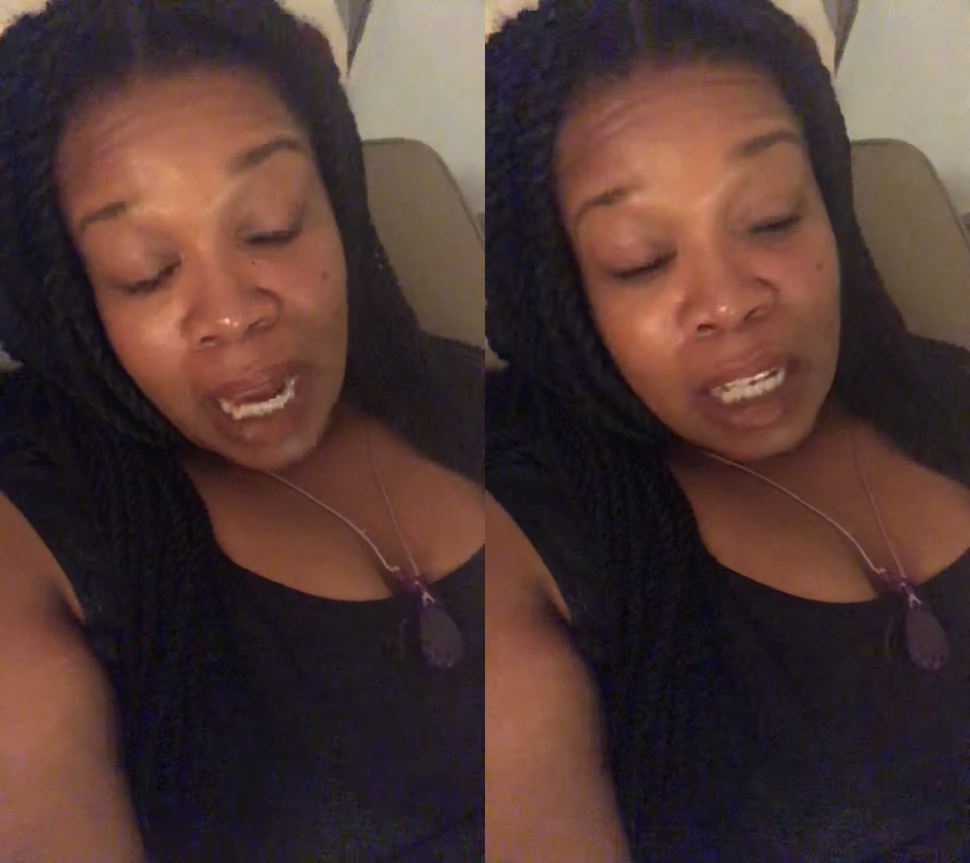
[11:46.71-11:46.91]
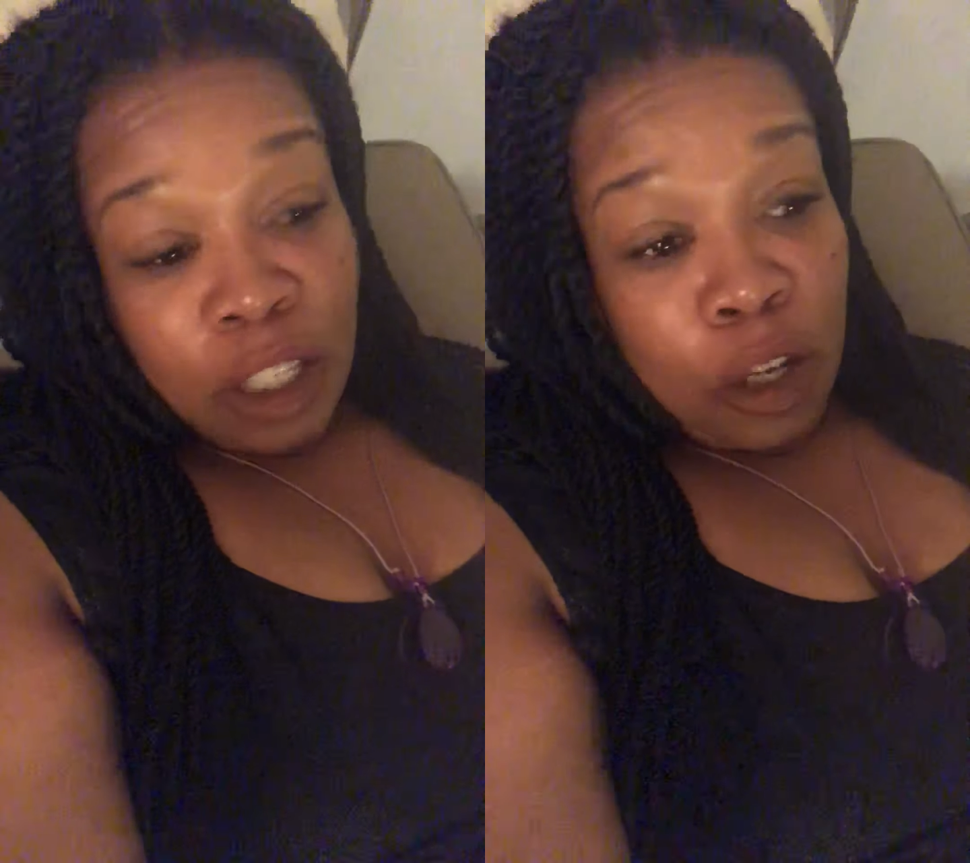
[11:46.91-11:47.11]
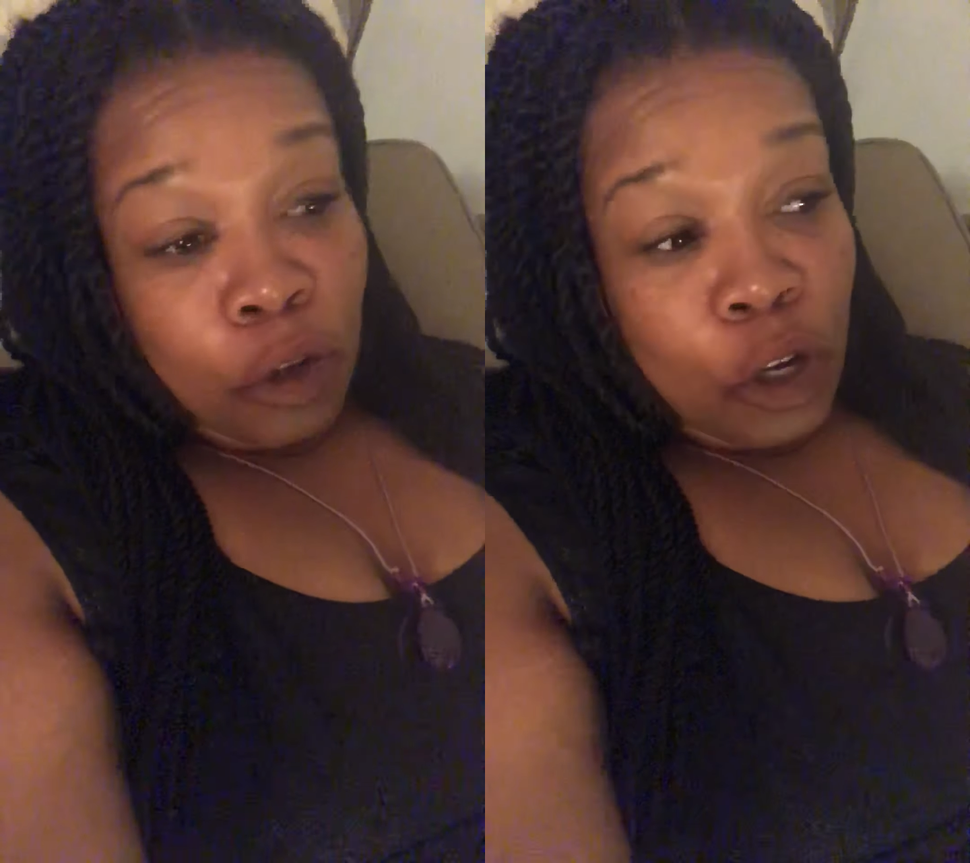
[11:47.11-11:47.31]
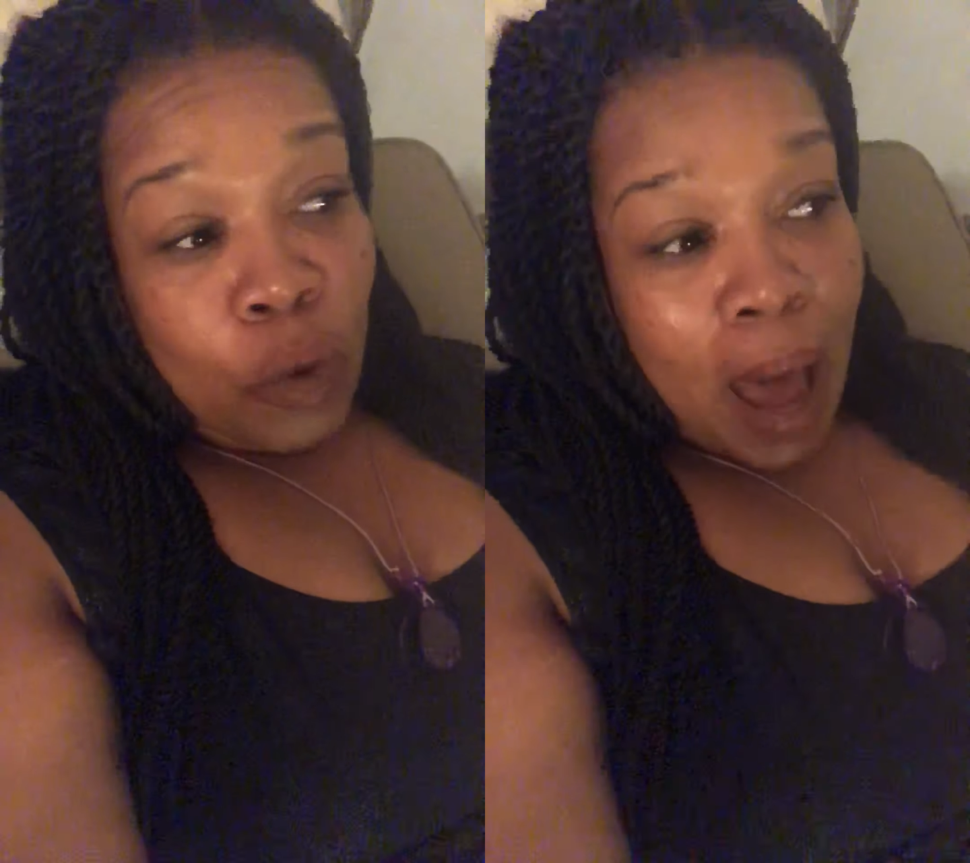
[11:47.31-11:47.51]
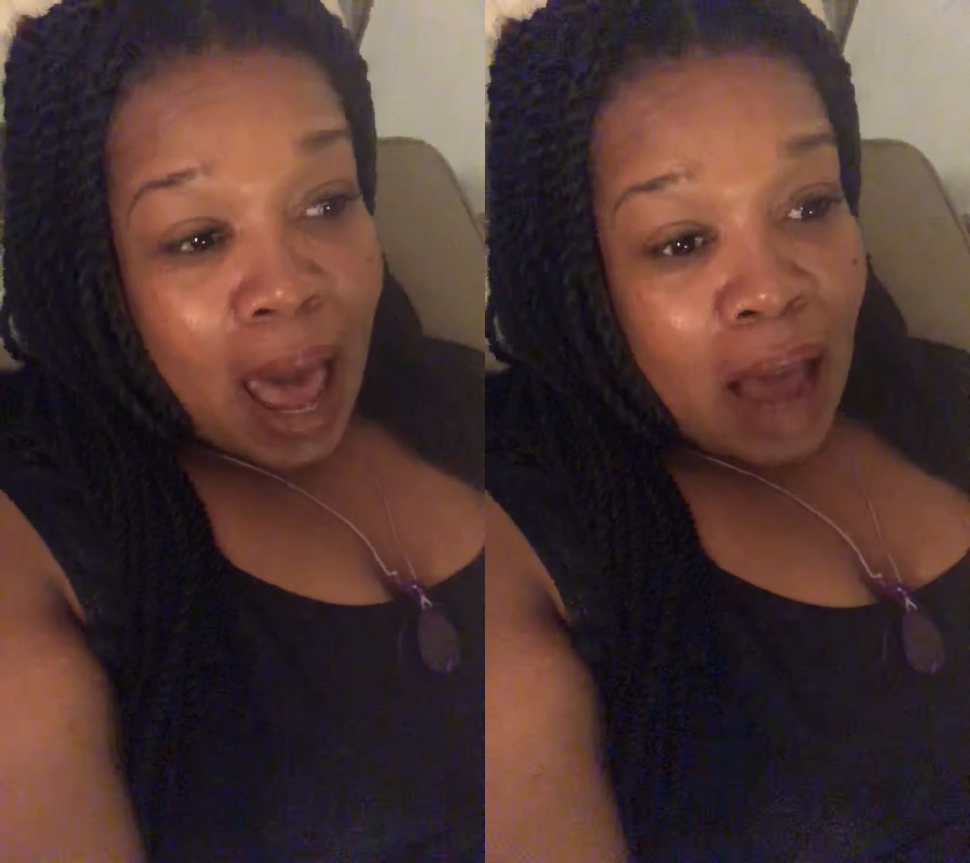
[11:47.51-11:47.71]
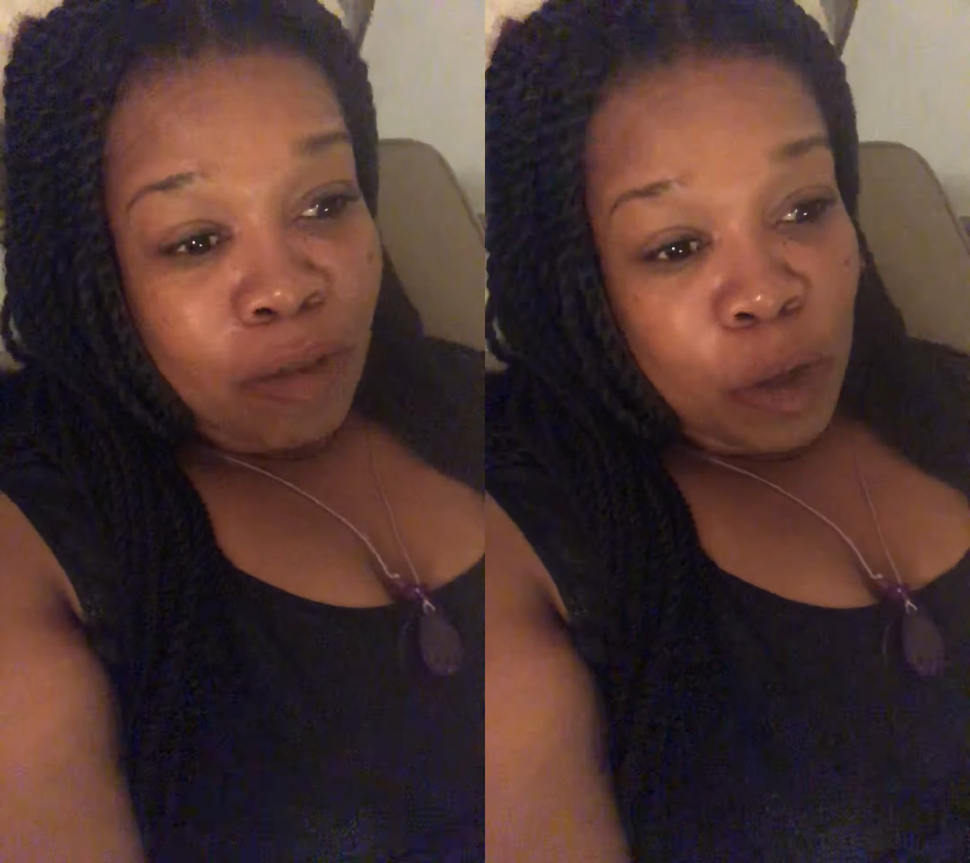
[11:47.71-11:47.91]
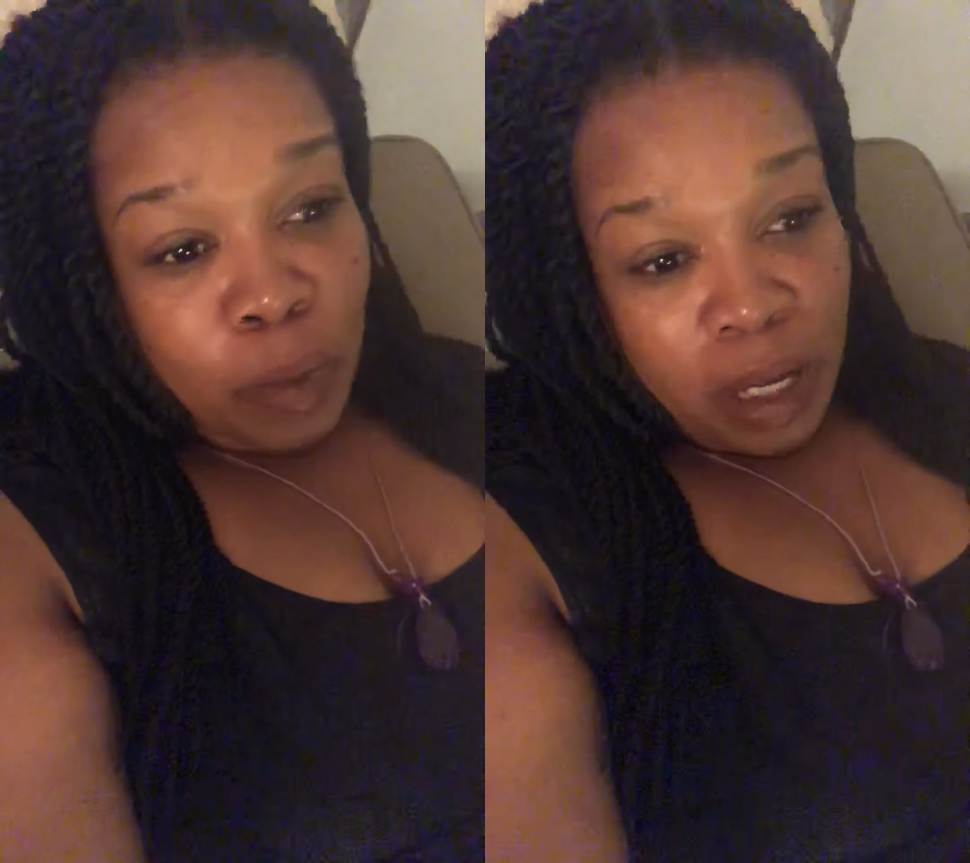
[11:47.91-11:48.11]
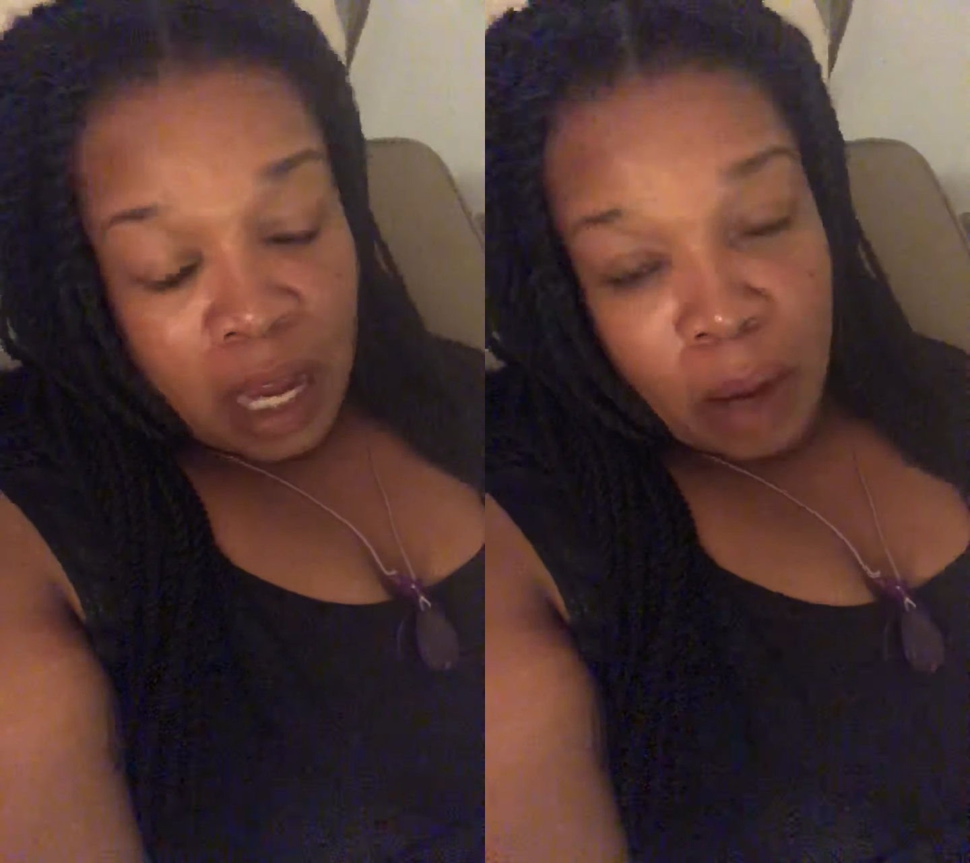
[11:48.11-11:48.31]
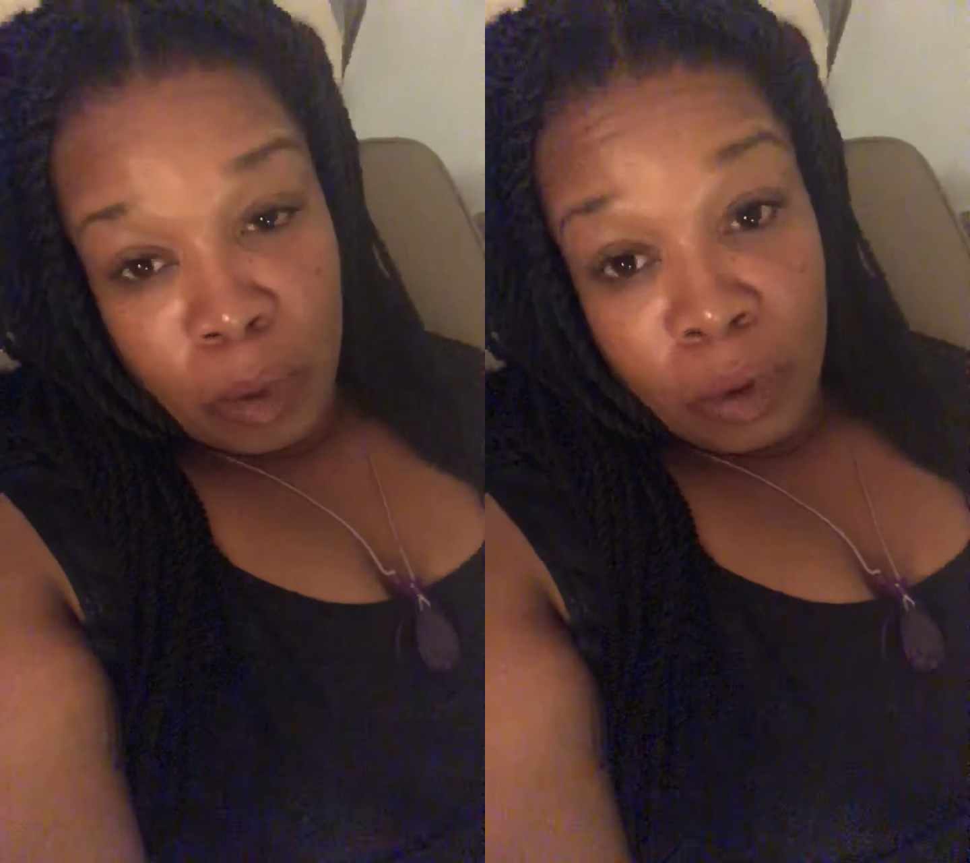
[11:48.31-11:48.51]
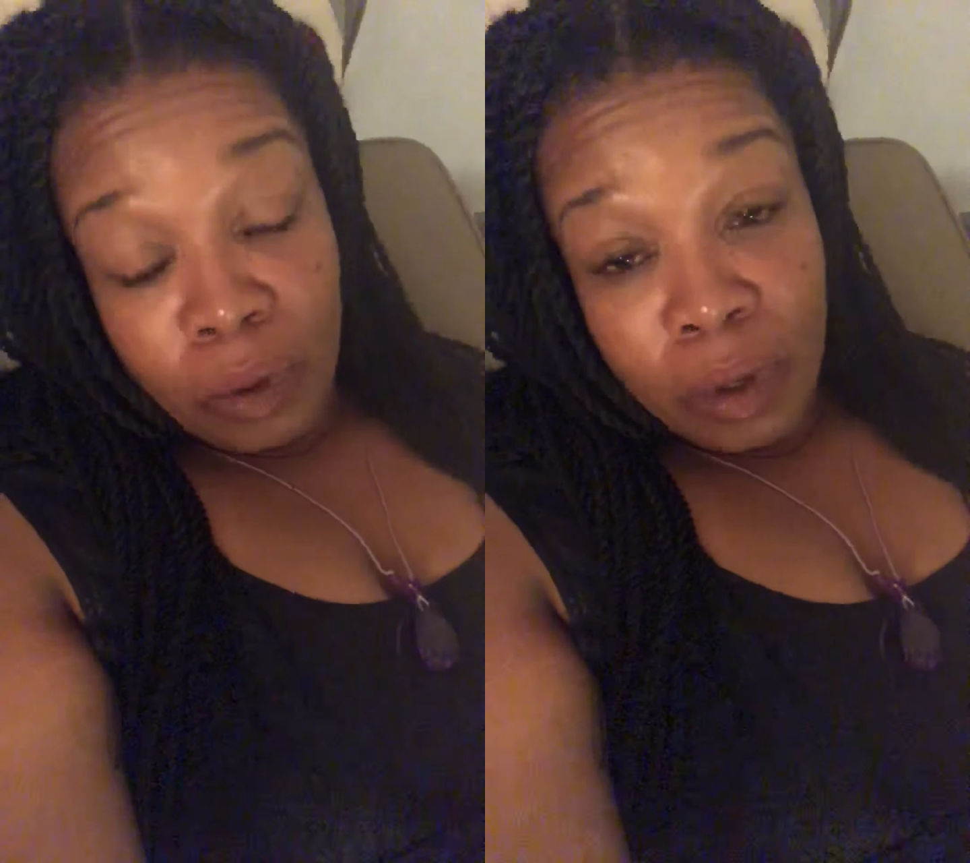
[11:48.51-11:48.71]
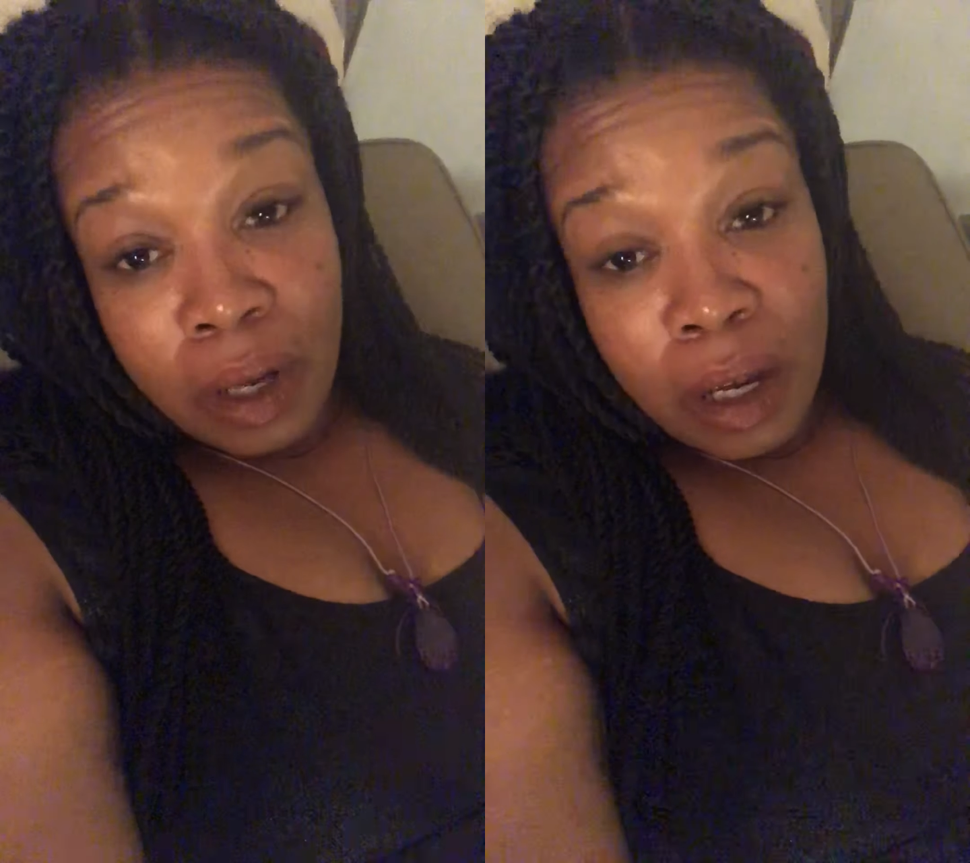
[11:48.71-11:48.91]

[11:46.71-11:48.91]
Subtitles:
And so you have to be able